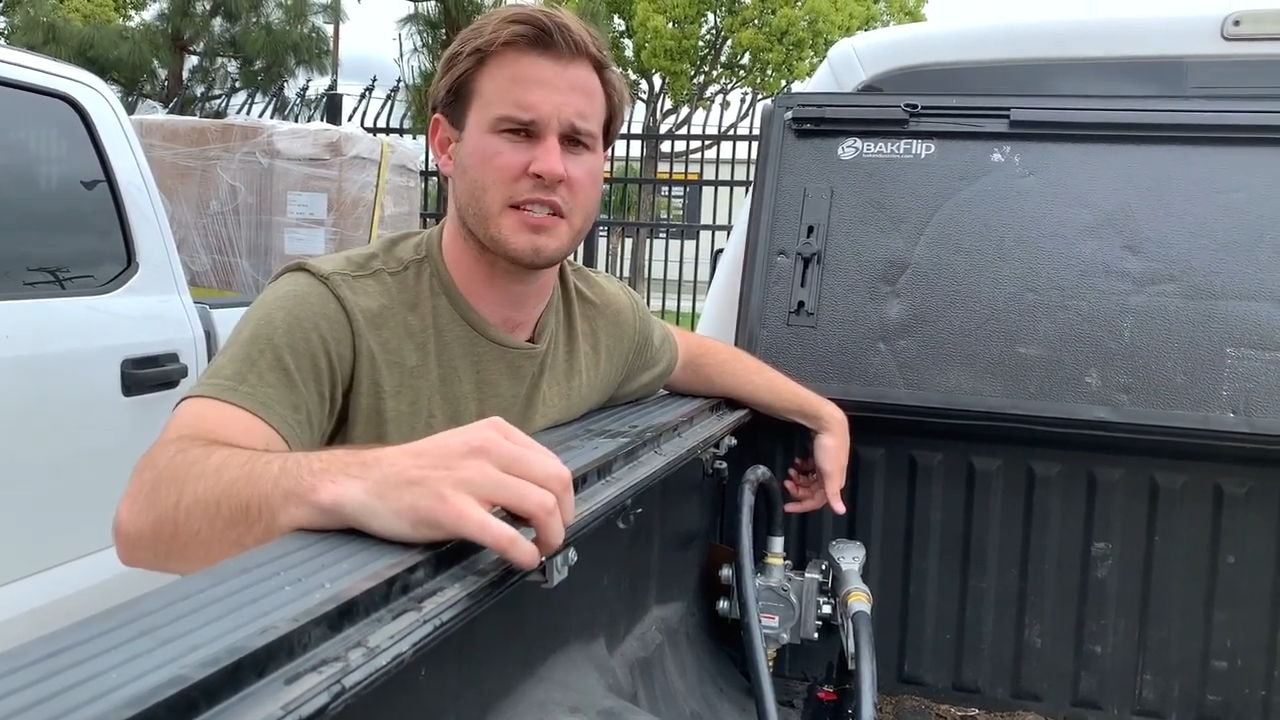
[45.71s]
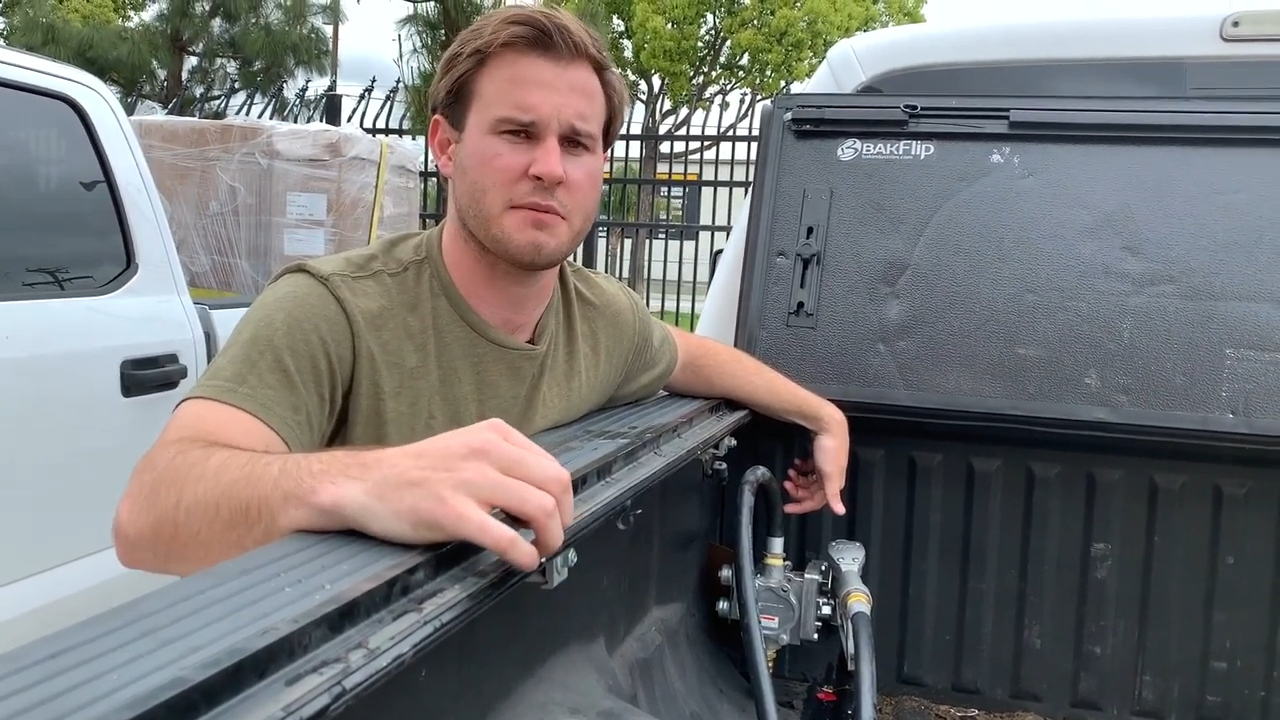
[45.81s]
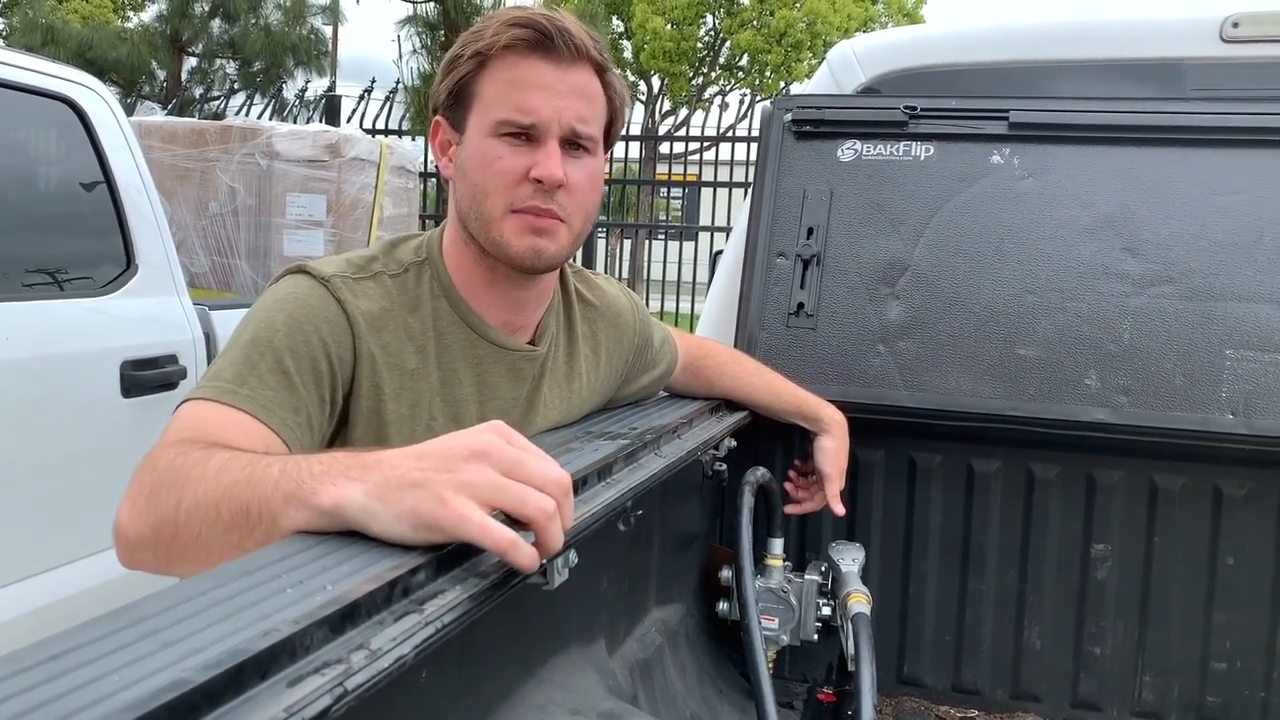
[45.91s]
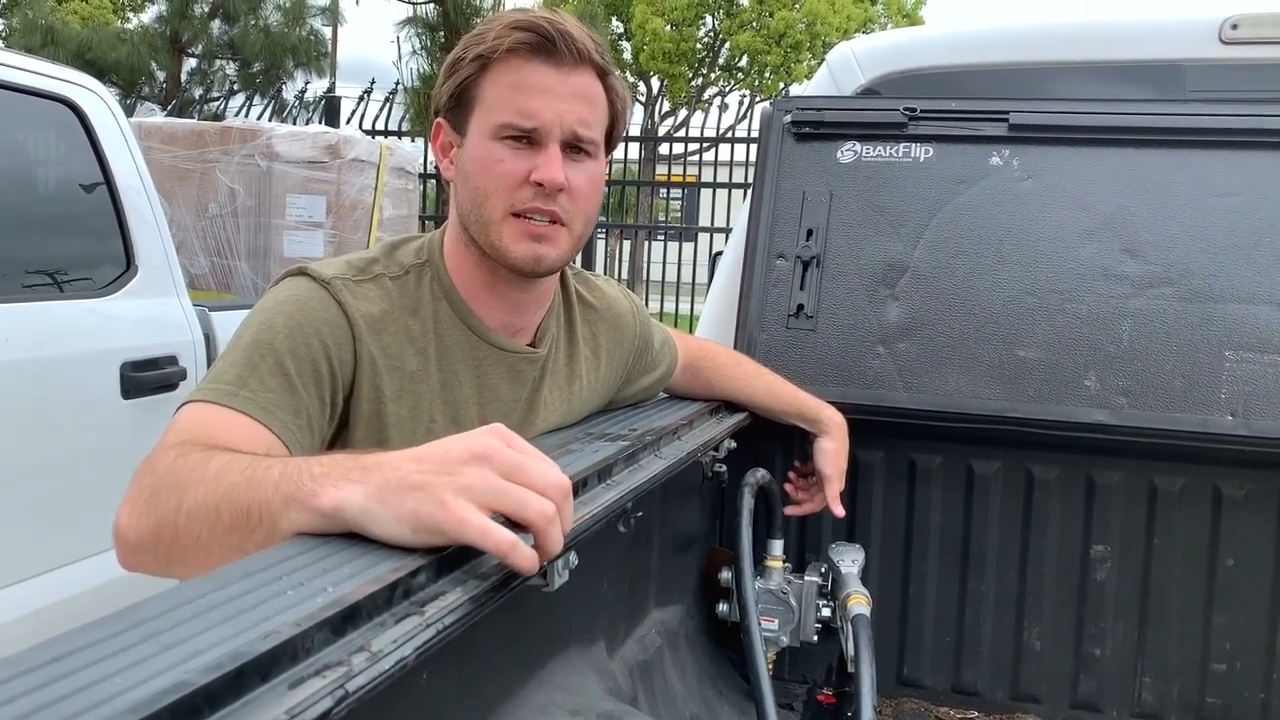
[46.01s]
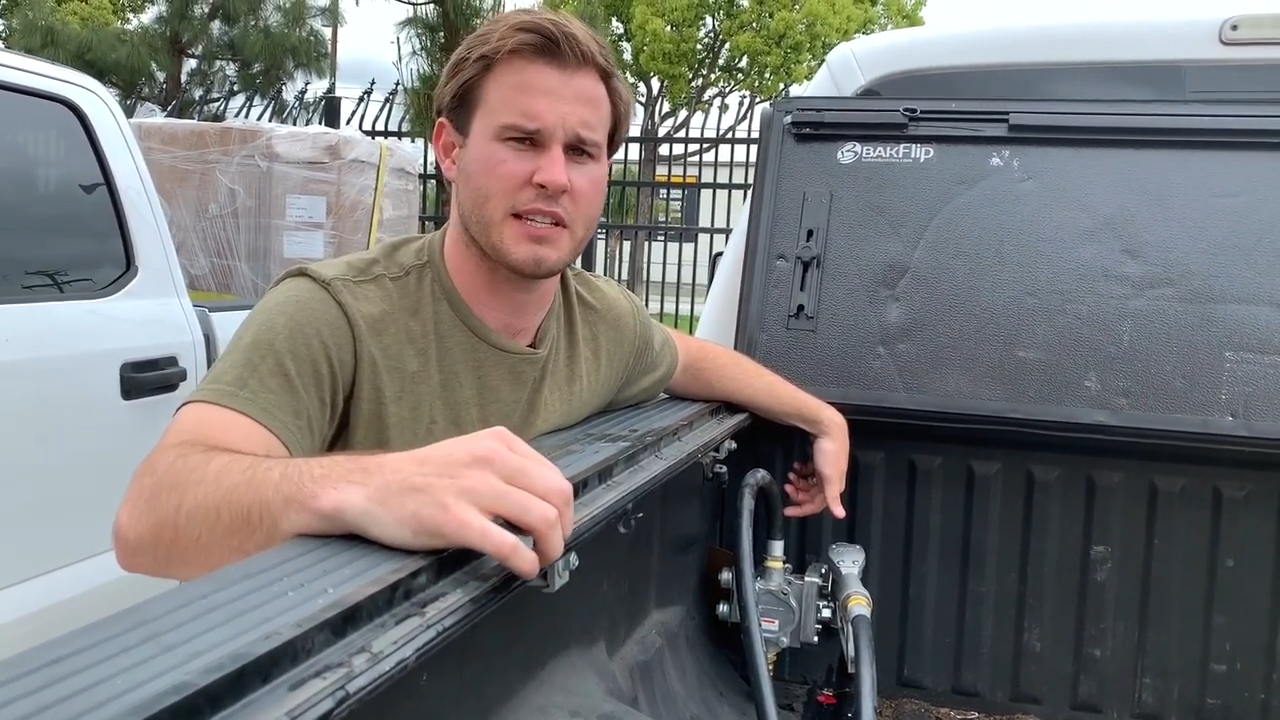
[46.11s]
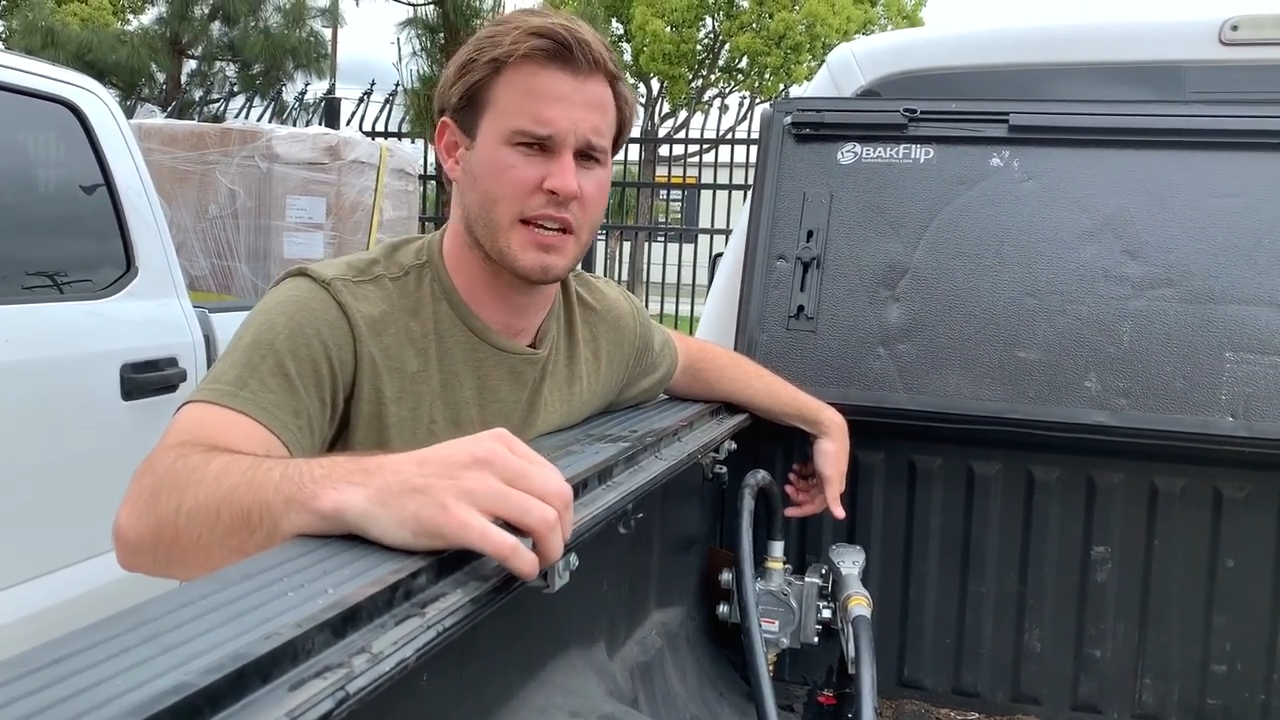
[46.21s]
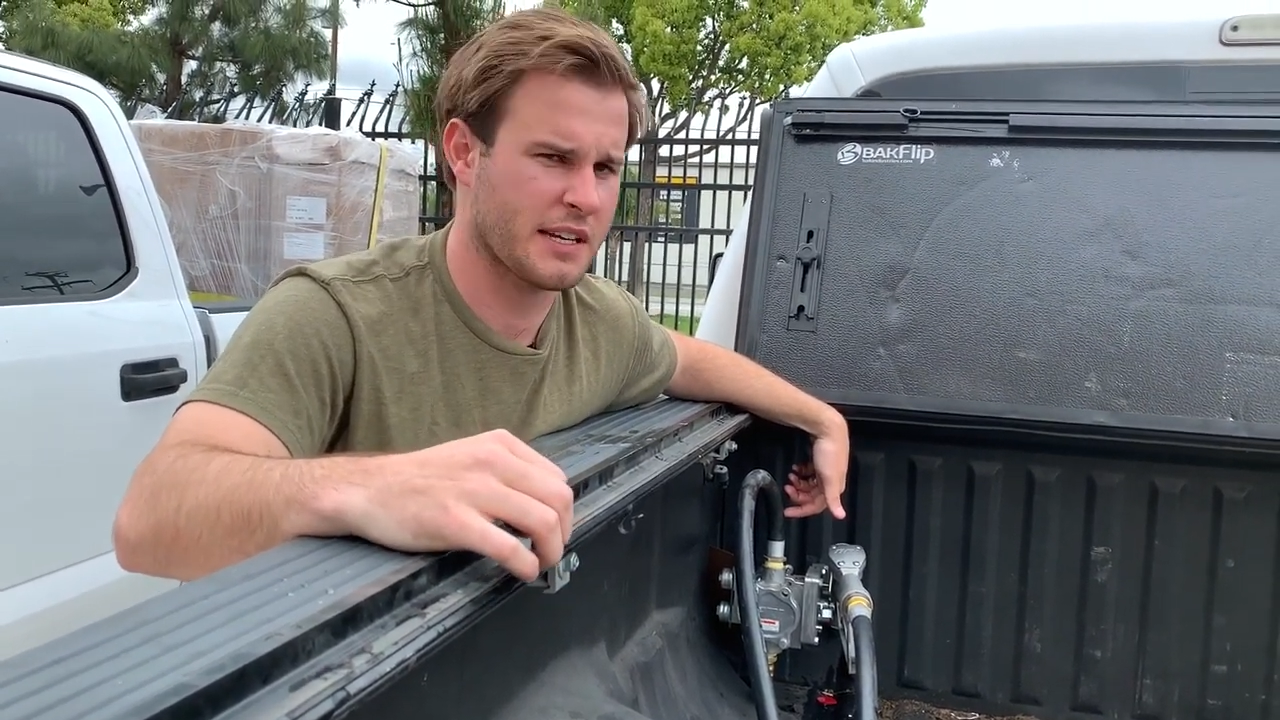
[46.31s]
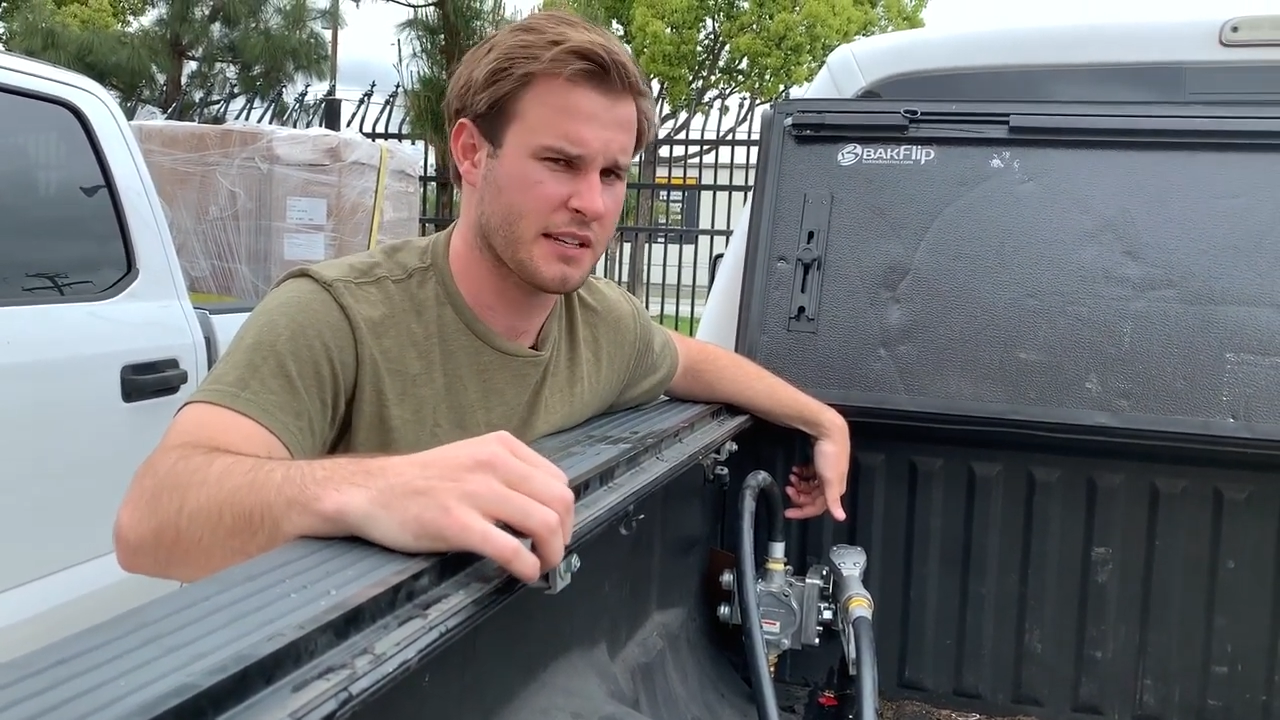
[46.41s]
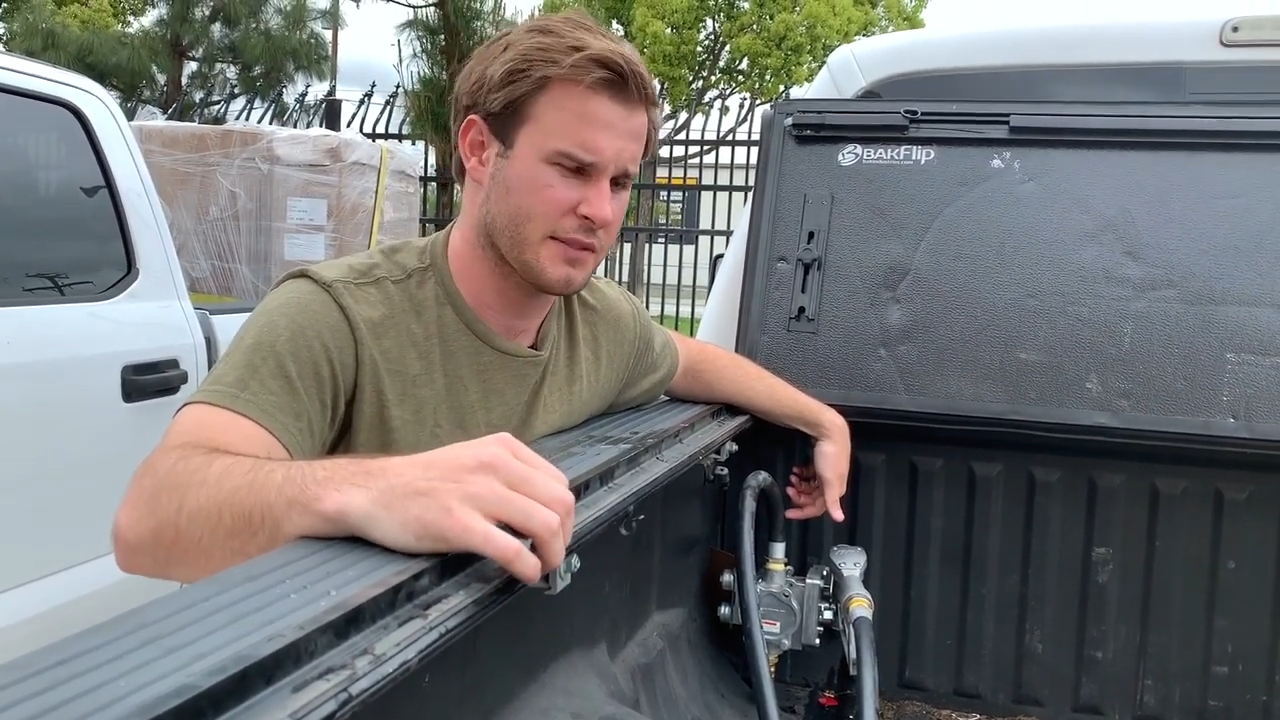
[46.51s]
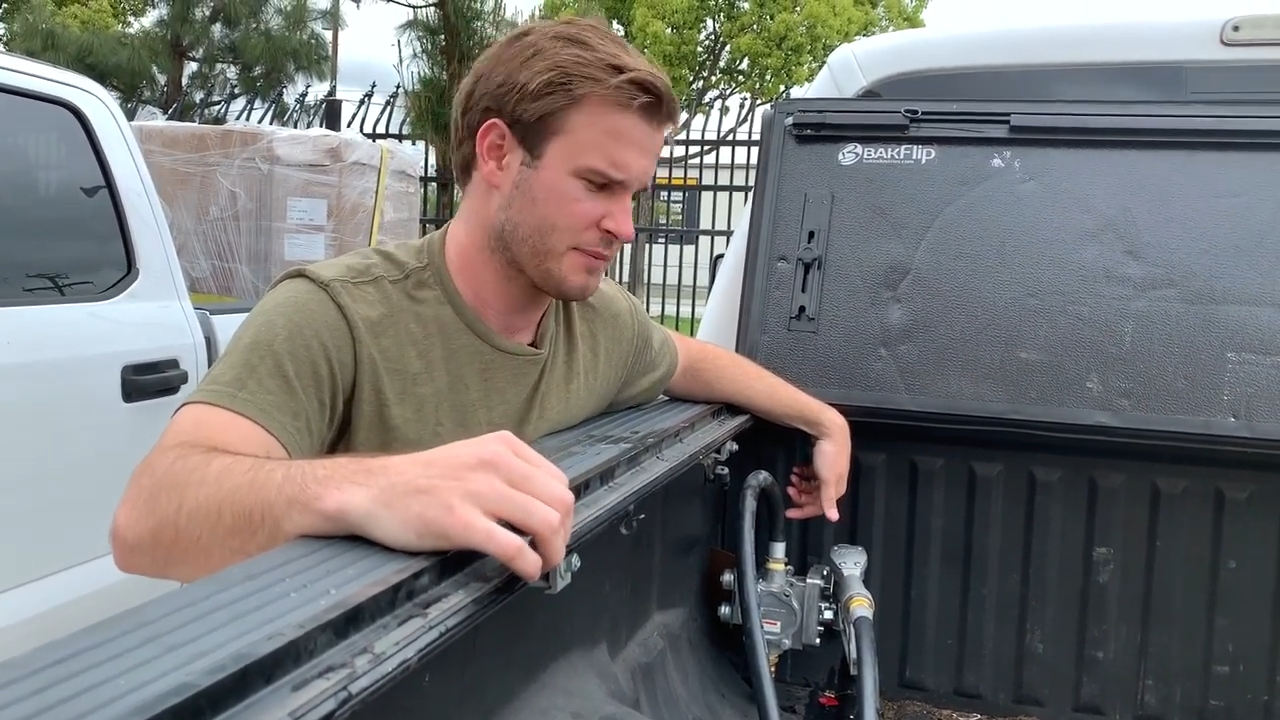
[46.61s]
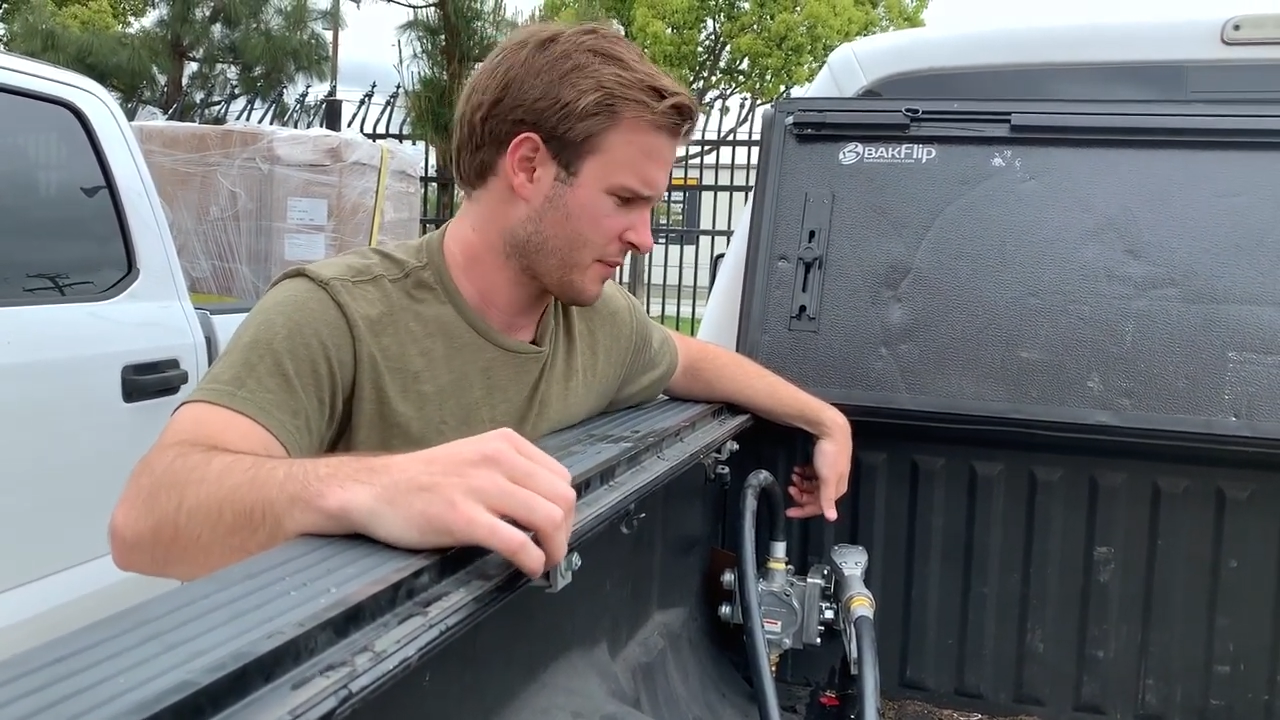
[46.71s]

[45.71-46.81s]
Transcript: S&B tank.